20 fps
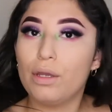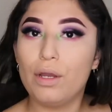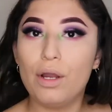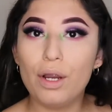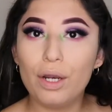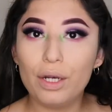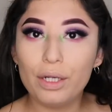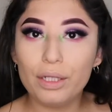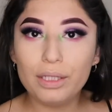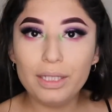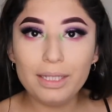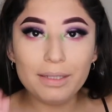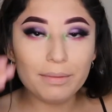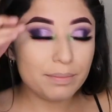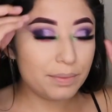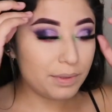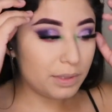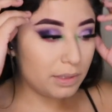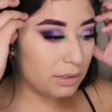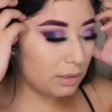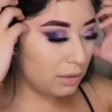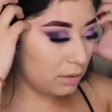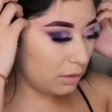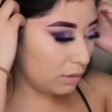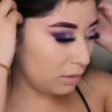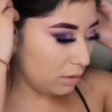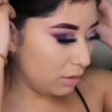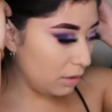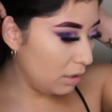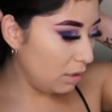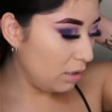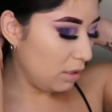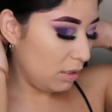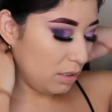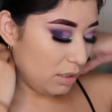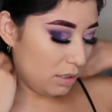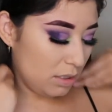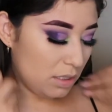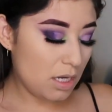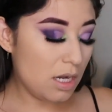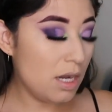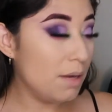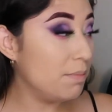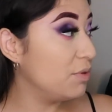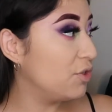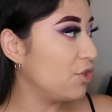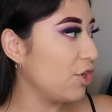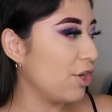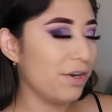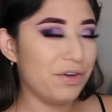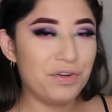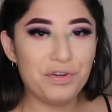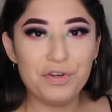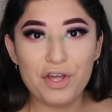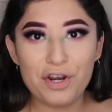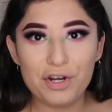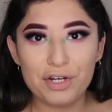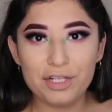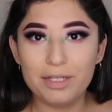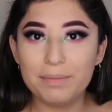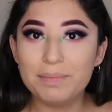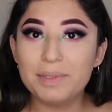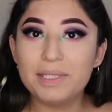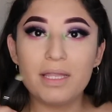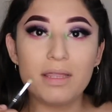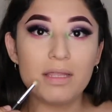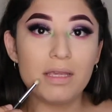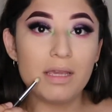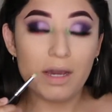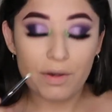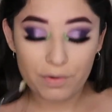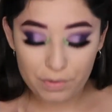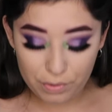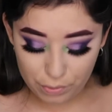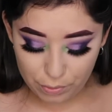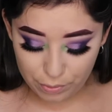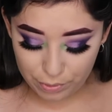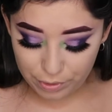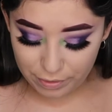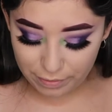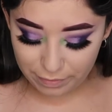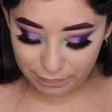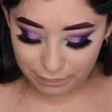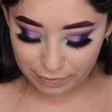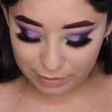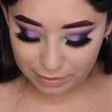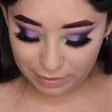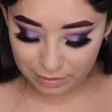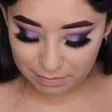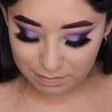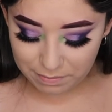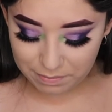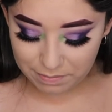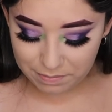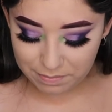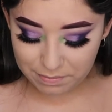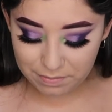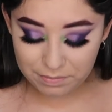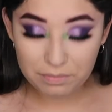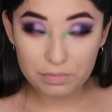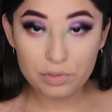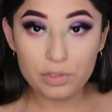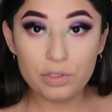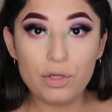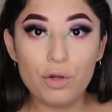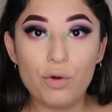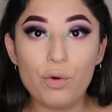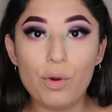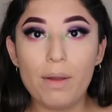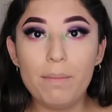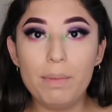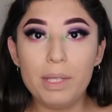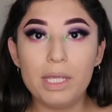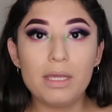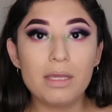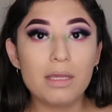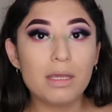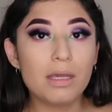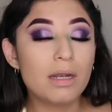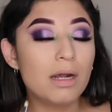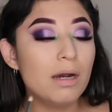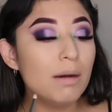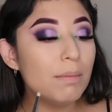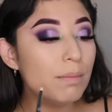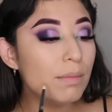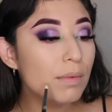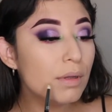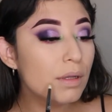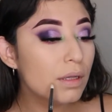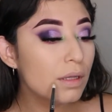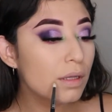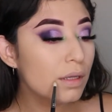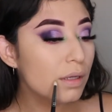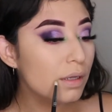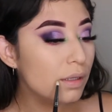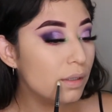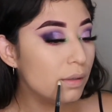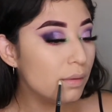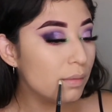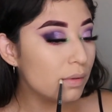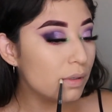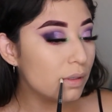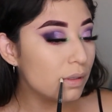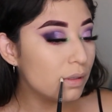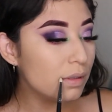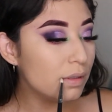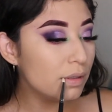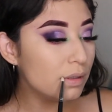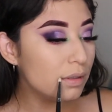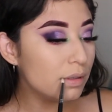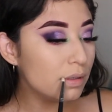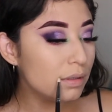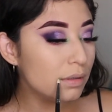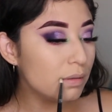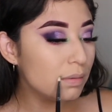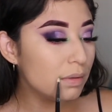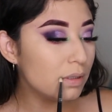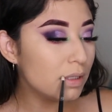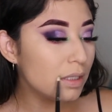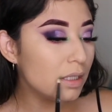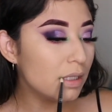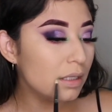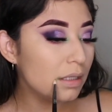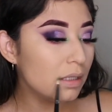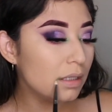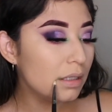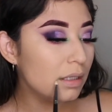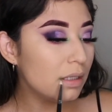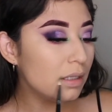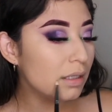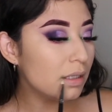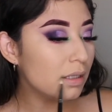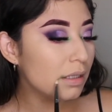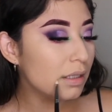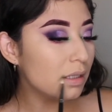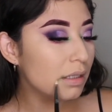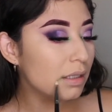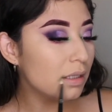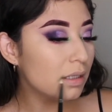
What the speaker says: our lips. Sorry, not our lips, the outer corner of our lip. So picking it up, we're going to apply it here.